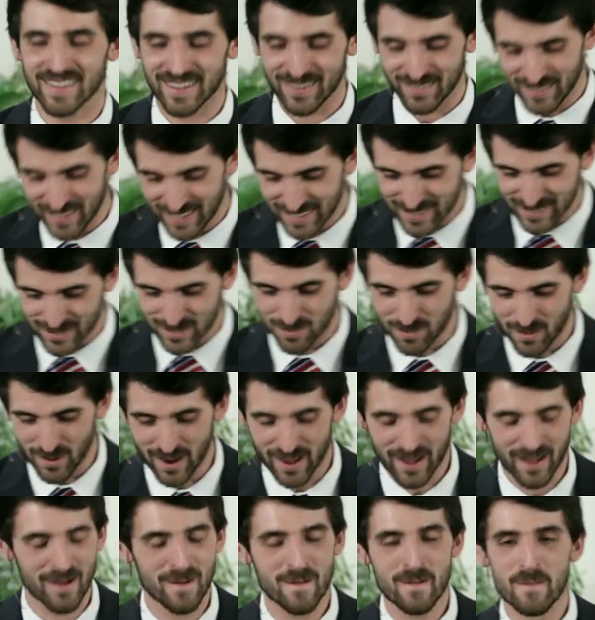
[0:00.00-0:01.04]
we get we get the
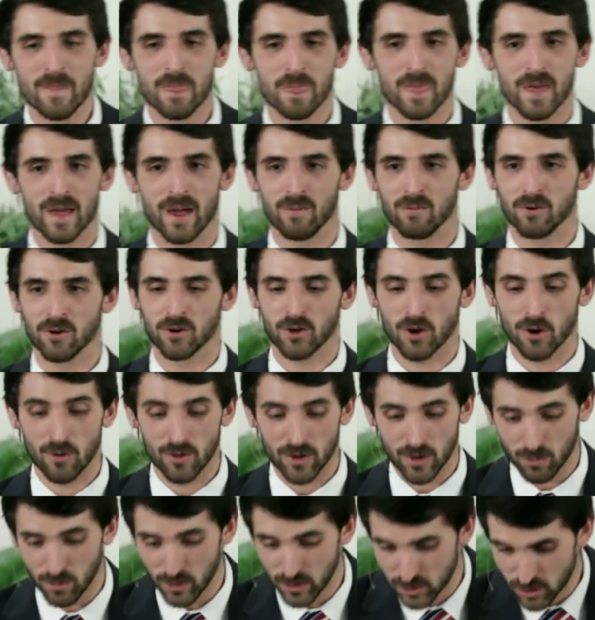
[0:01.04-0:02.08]
spray, and we're
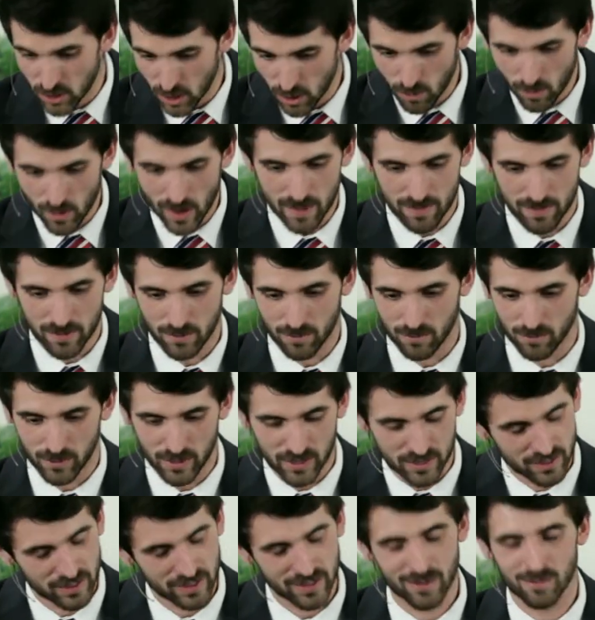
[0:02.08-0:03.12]
going, and we start wiping.
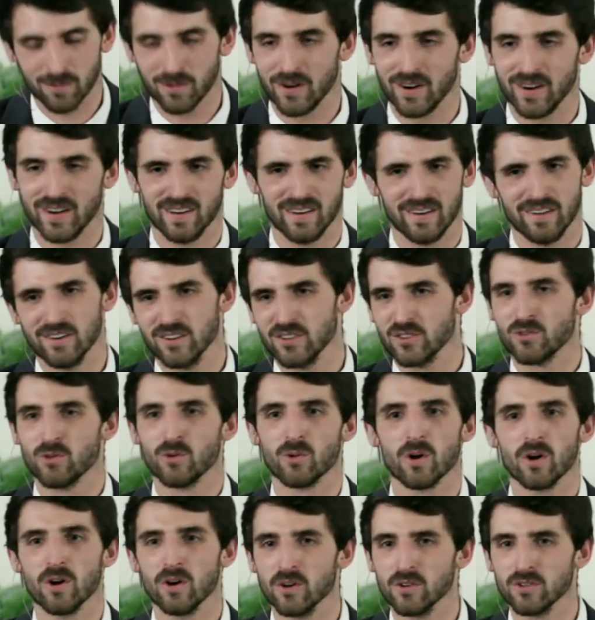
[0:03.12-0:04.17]
We clean one, and you know, it's
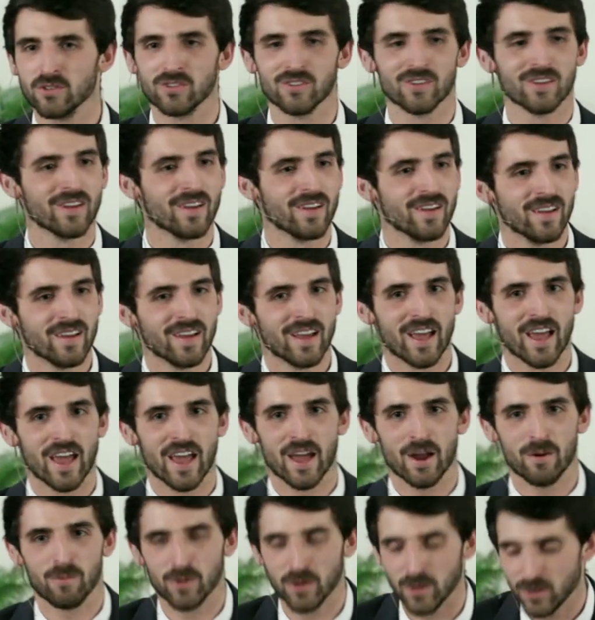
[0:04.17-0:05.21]
gross.
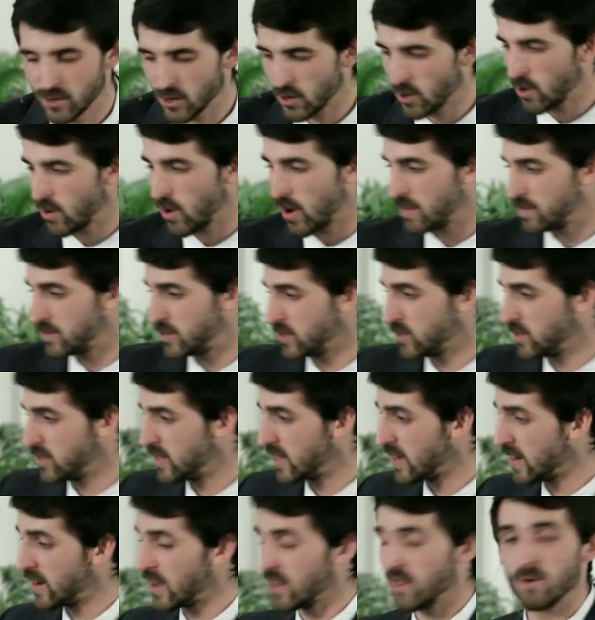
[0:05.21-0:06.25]
And we go up to
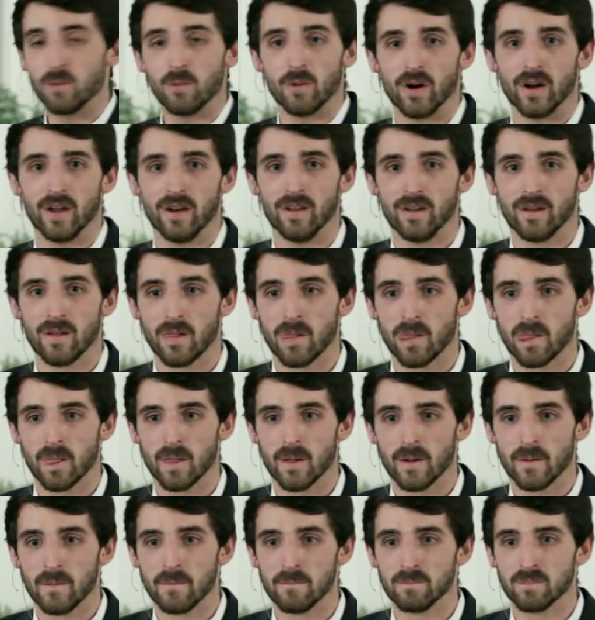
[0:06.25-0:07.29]
get another one,
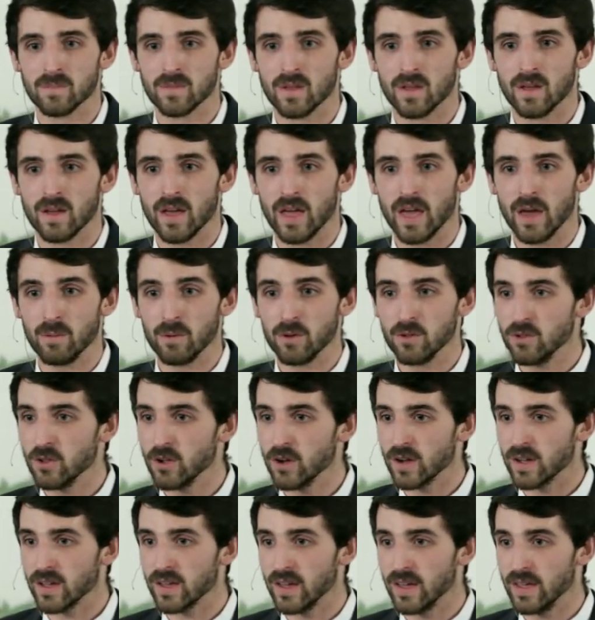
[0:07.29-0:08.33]
and we
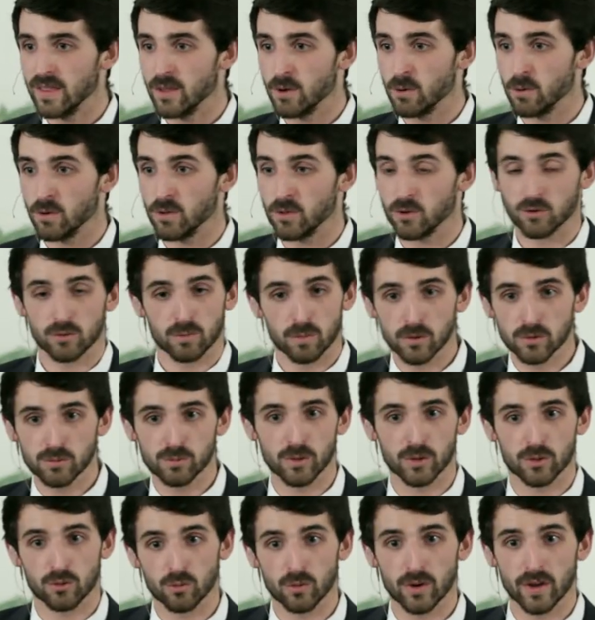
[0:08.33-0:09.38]
look, and there there's
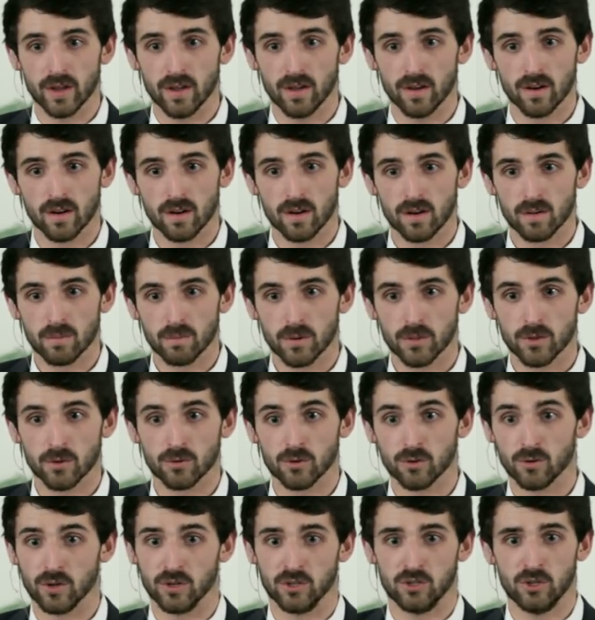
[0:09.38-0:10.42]
supposed to be three, but
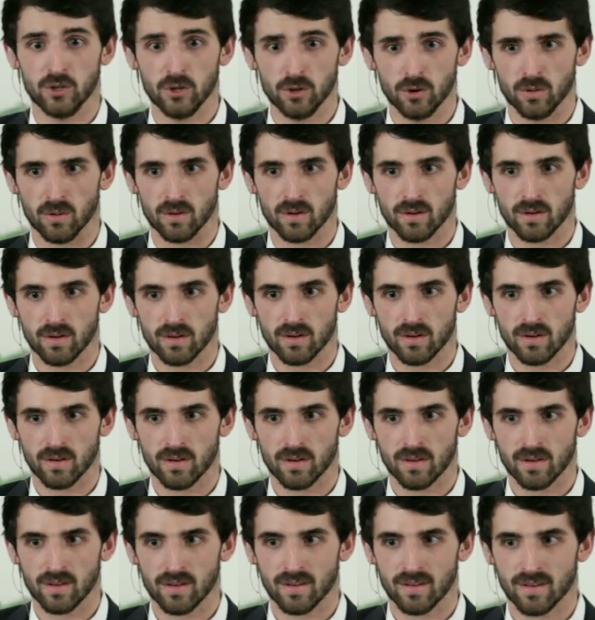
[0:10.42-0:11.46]
there's only two.
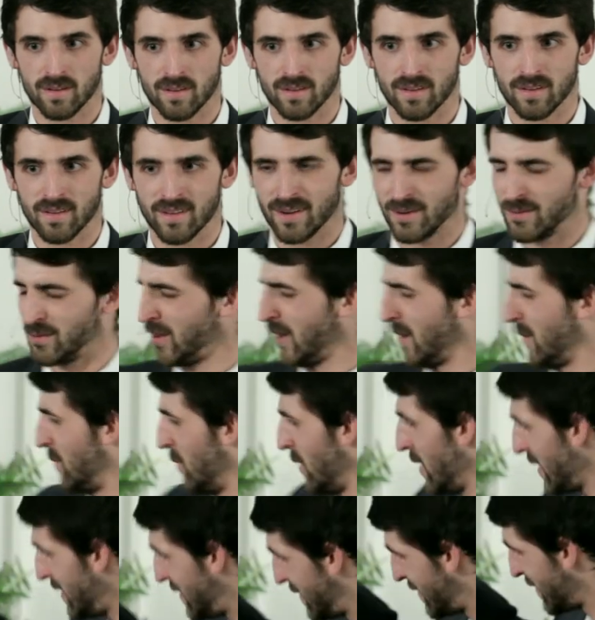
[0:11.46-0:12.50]
And we're like,
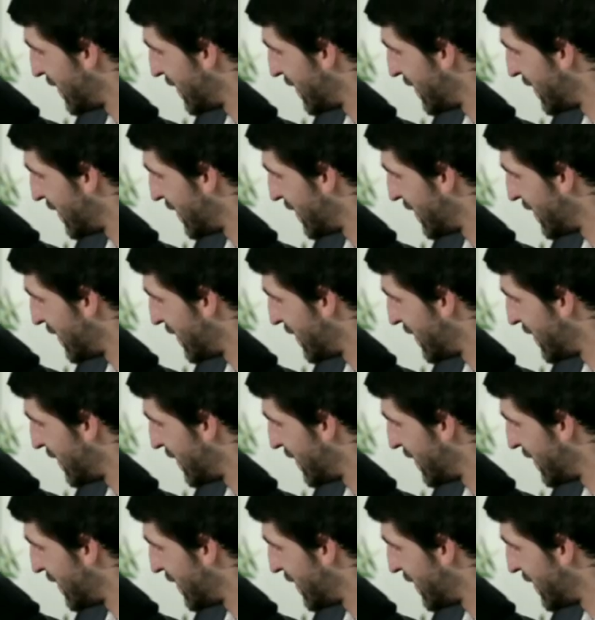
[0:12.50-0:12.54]
"What?